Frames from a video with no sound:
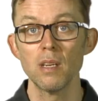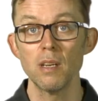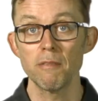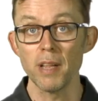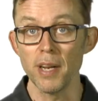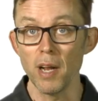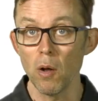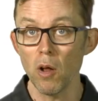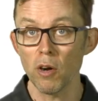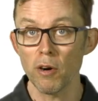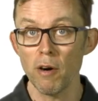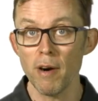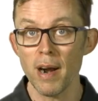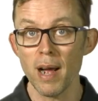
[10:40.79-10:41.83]
If they're no longer
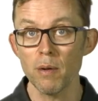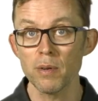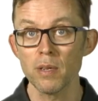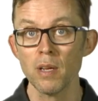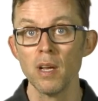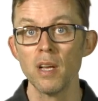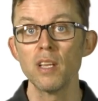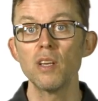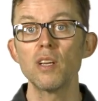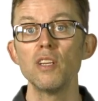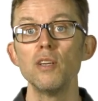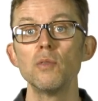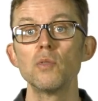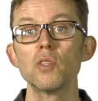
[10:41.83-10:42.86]
around, you
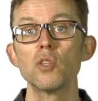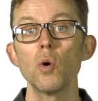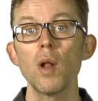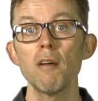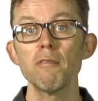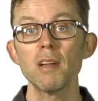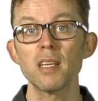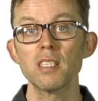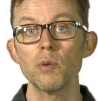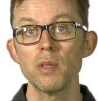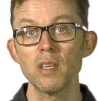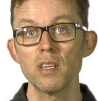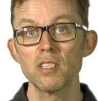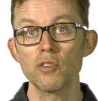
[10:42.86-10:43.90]
can use the tool I've linked to
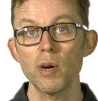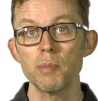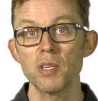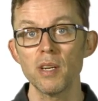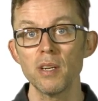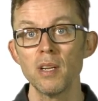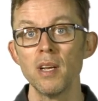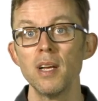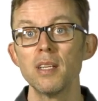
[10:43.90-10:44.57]
in the description